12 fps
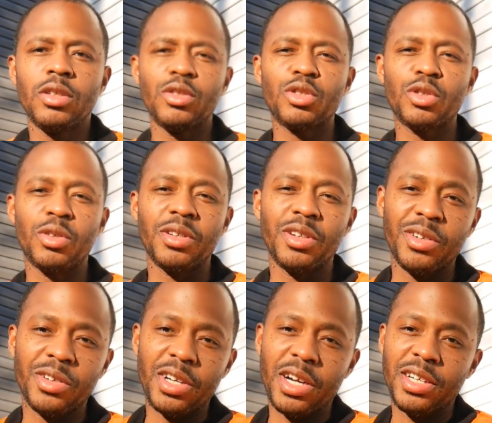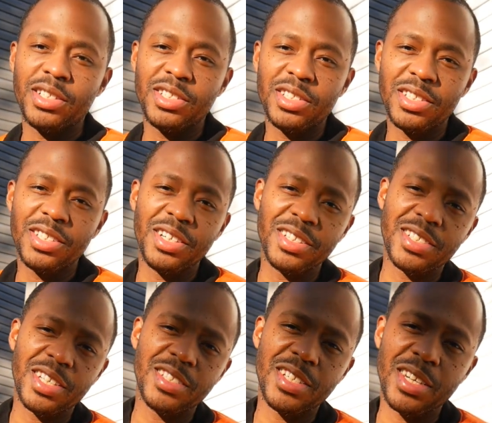What's going on, guys? Young
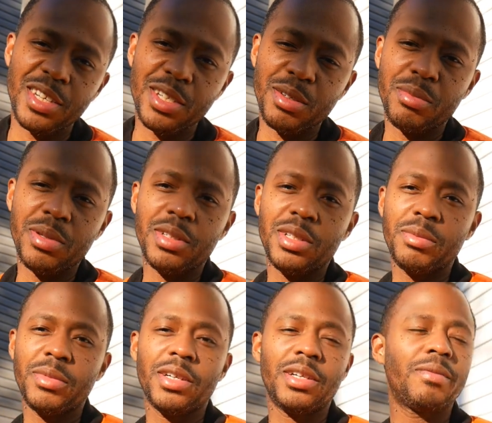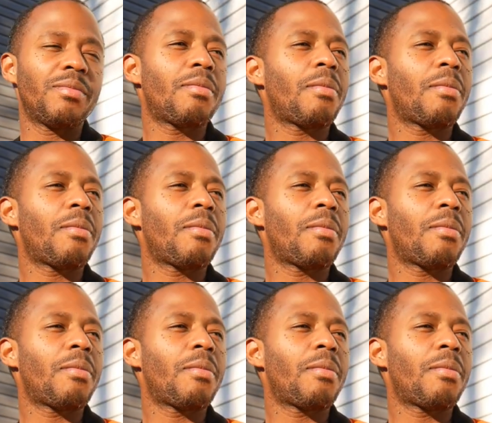Santana in the building, man.